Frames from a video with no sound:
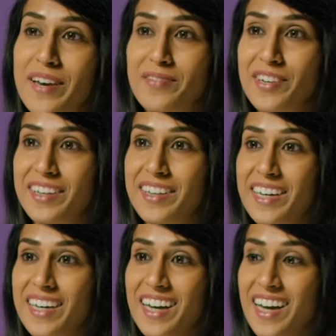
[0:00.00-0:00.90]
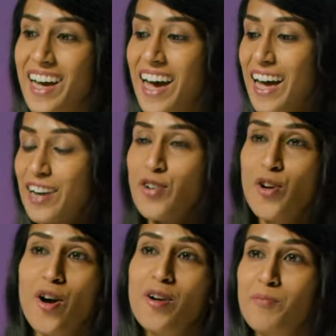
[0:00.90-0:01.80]
everything and
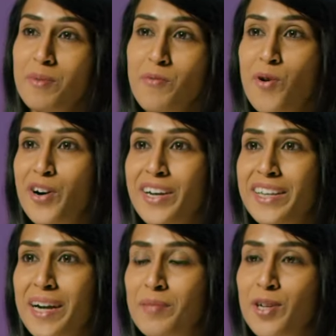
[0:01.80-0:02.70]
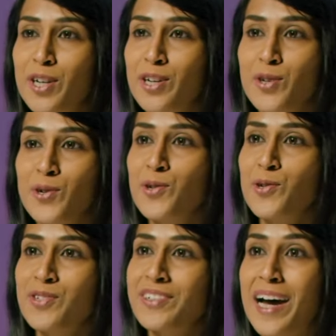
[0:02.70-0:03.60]
not be worried that I'm going to
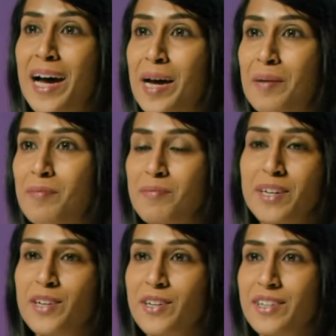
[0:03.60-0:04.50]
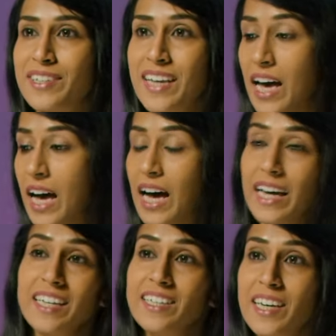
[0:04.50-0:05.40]
lose time because
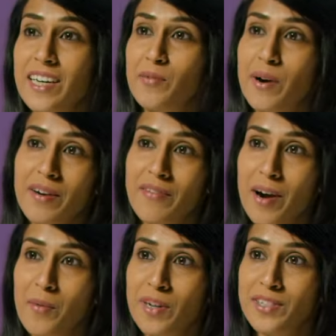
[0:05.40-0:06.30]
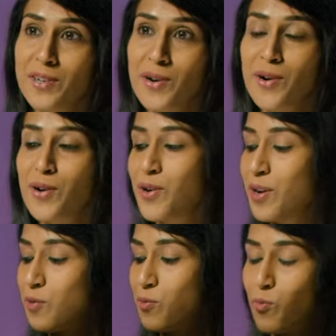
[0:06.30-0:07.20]
I can take it wherever I want to go,
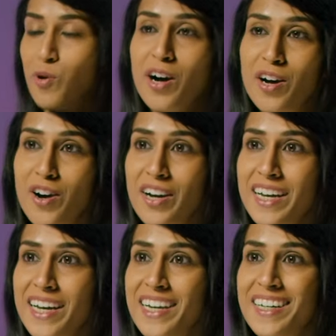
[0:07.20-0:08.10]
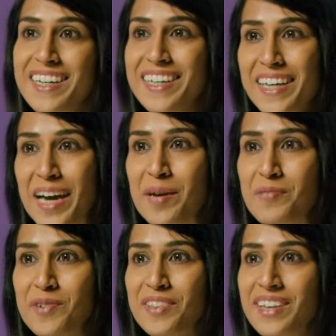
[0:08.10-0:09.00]
work on it,
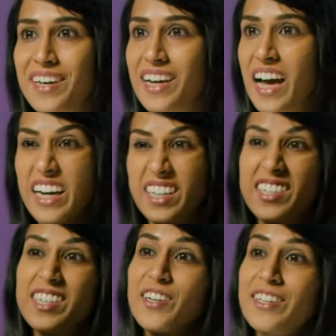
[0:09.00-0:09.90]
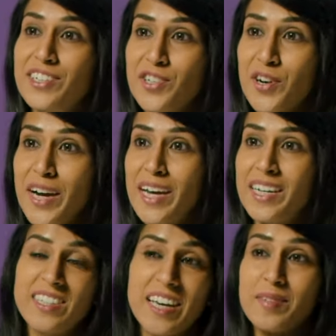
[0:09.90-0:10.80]
game with it. I can sit on the
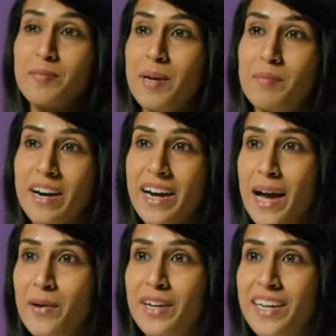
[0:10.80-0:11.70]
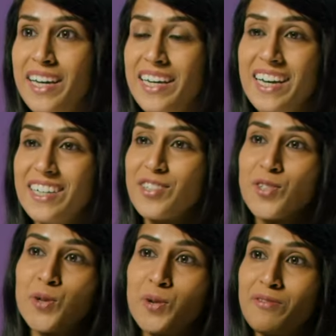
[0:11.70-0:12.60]
train, it takes me about an hour to get
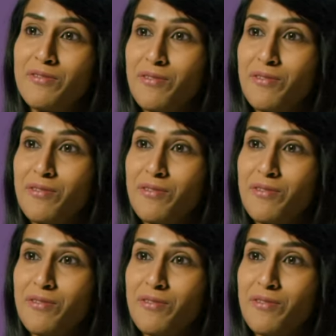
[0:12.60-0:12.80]
to and